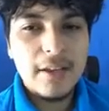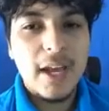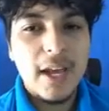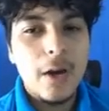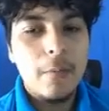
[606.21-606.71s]

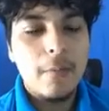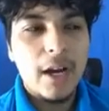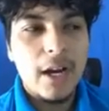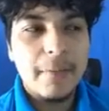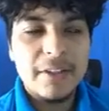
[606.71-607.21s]
Now,
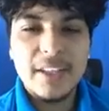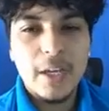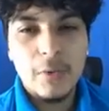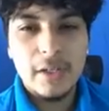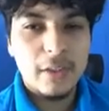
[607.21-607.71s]
I mentioned
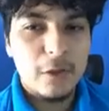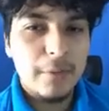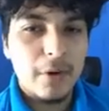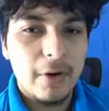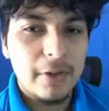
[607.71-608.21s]
that word a little
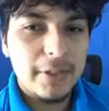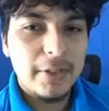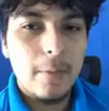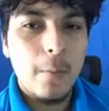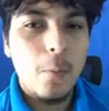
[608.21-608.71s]
bit earlier.